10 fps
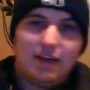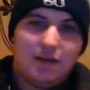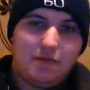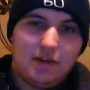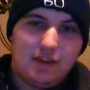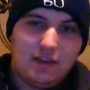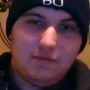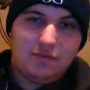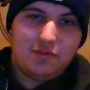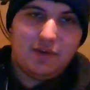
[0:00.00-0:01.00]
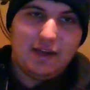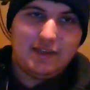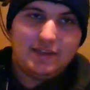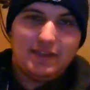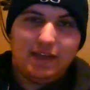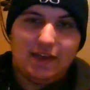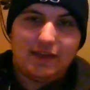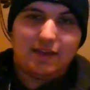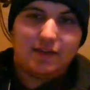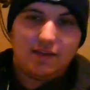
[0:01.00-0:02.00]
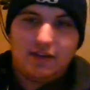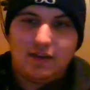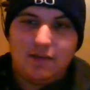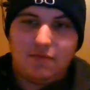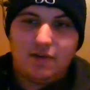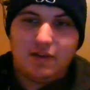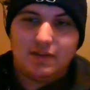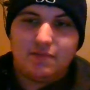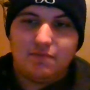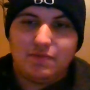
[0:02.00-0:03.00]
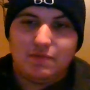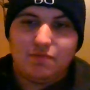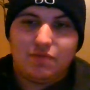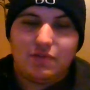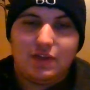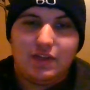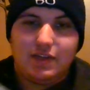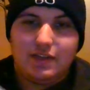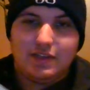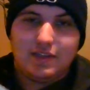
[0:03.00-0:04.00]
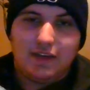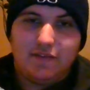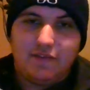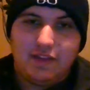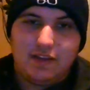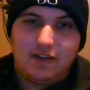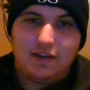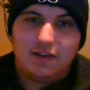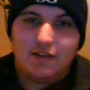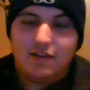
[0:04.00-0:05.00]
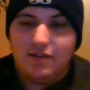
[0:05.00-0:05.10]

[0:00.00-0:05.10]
I'm running the Blue Eyes deck, and I'm running some pretty good stuff in there.